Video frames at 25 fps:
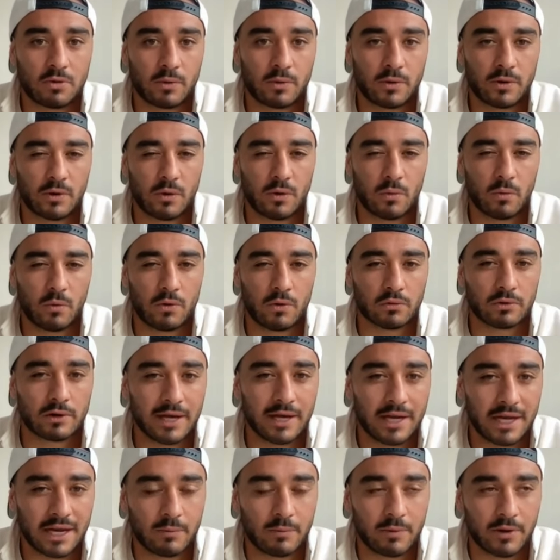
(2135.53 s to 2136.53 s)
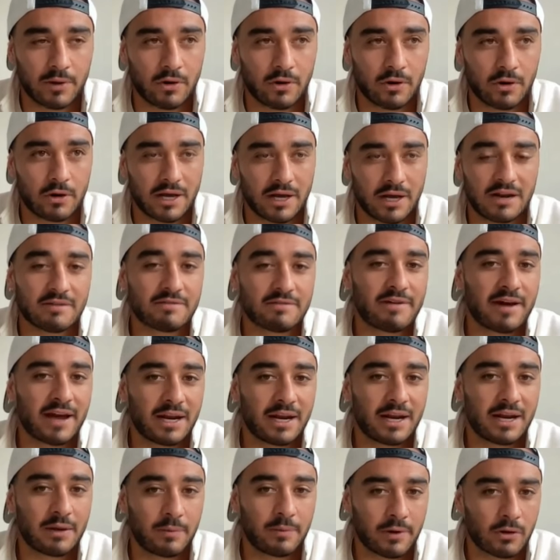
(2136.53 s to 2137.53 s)
We're not world leading. We're not
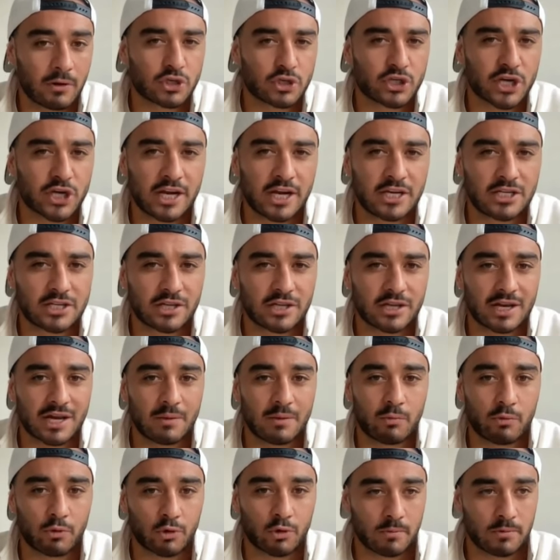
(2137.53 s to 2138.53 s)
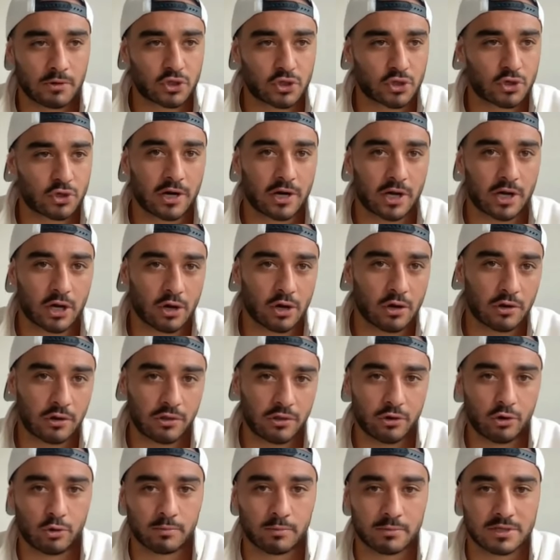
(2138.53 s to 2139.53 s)
innovating. We're not changing the game. We're almost trying to go to
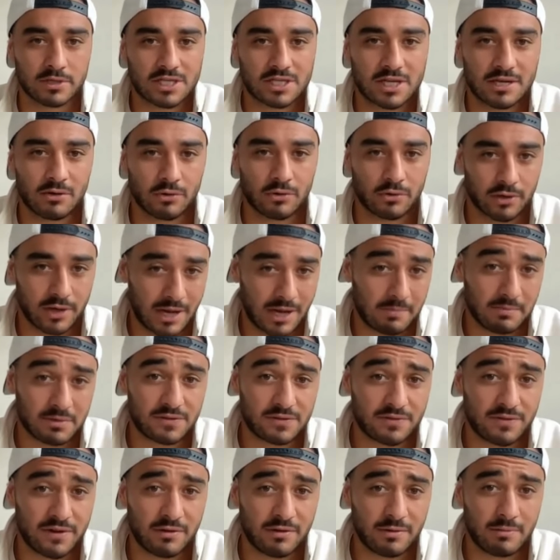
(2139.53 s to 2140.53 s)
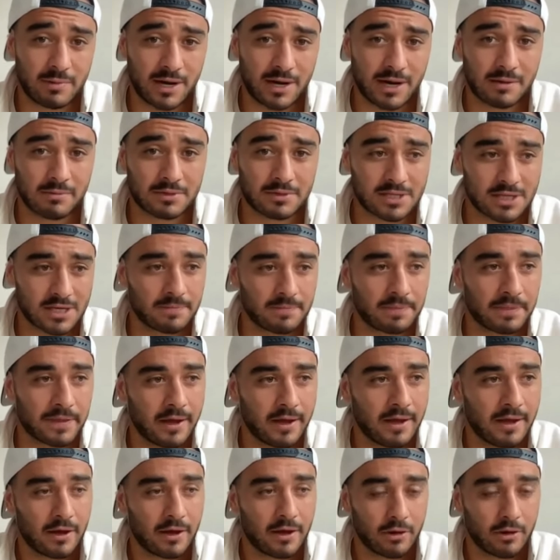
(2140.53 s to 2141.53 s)
the northern hemisphere and being able to
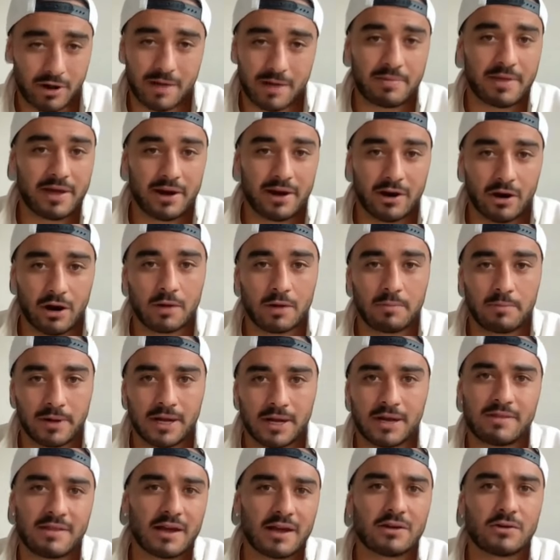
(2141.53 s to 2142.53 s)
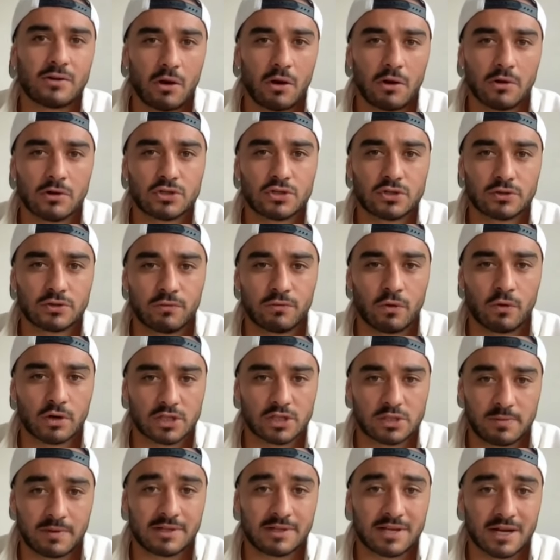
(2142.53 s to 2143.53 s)
grab that IP and that knowledge of
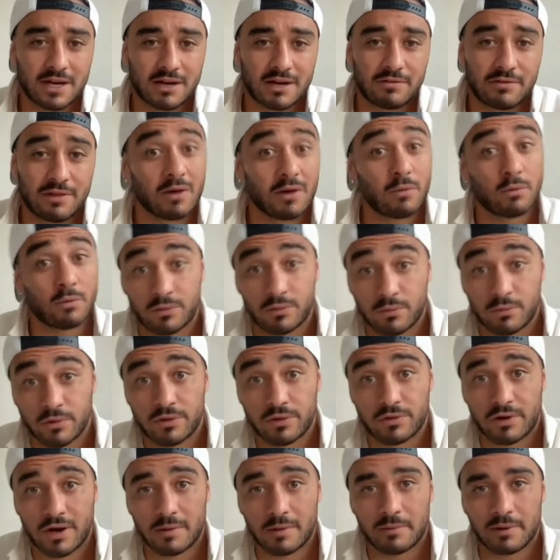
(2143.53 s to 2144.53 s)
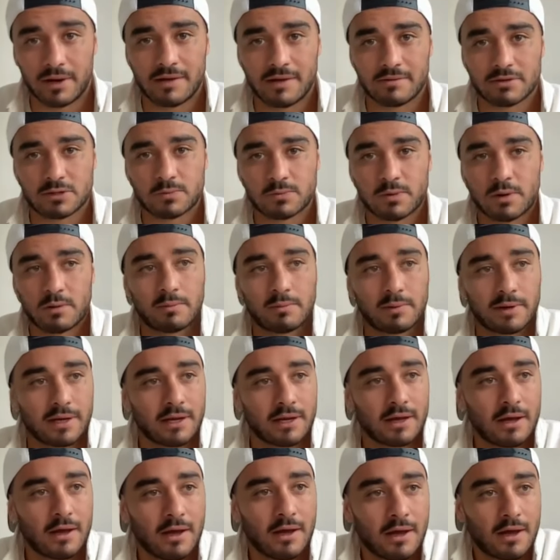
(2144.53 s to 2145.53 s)
what's been done over there with, with I believe is
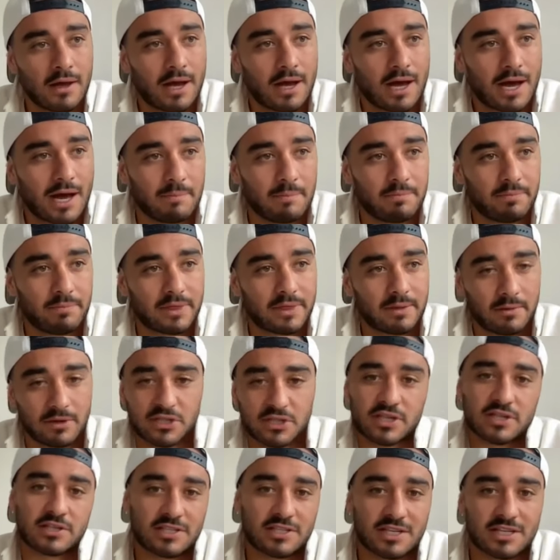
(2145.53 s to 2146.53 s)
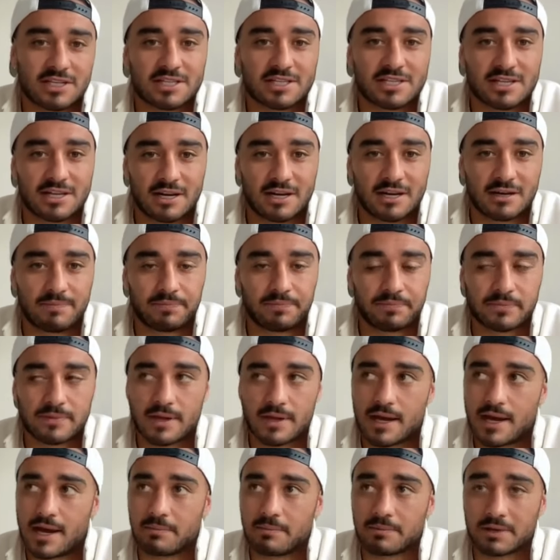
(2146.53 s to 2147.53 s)
probably um, the most consistent and
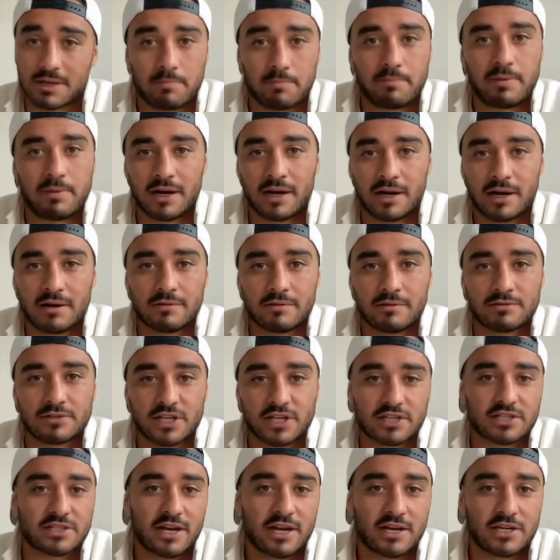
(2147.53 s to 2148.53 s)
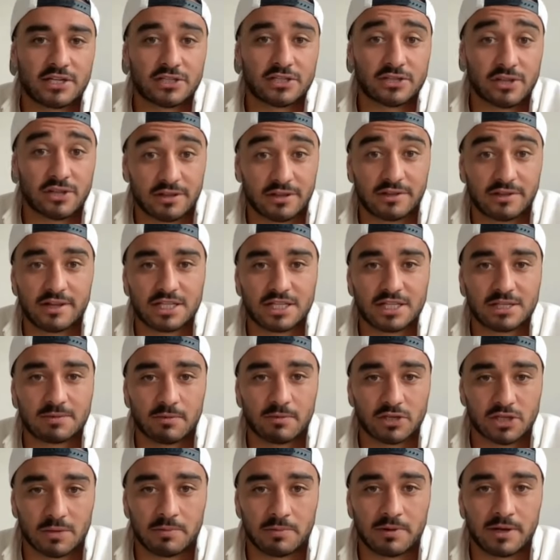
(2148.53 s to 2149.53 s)
um, competitive Six Nations. I think that's the
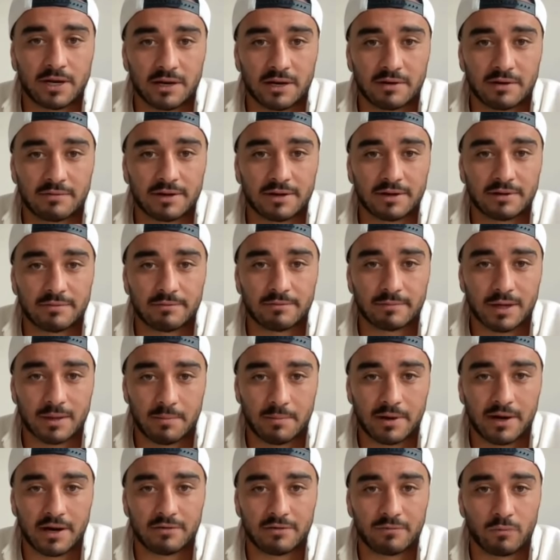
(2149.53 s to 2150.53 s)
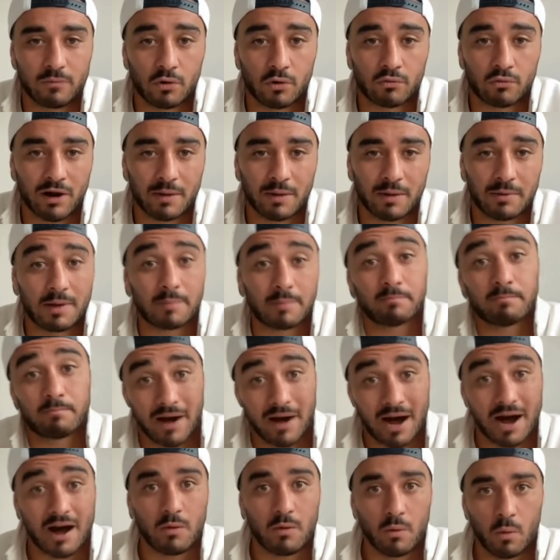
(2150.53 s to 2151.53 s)
most competitive uh, competitive World Rugby
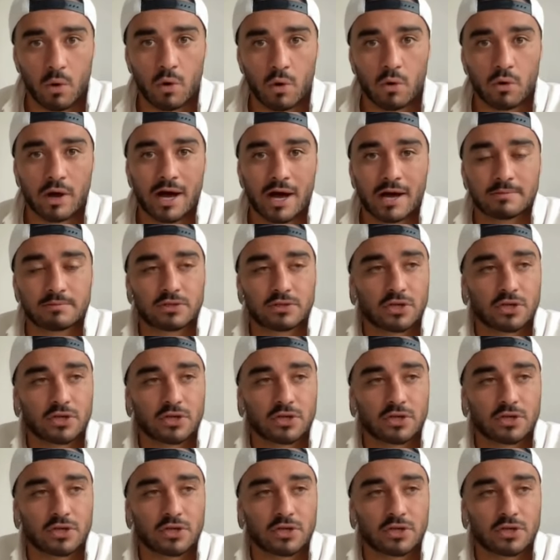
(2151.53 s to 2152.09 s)
bar World Cup.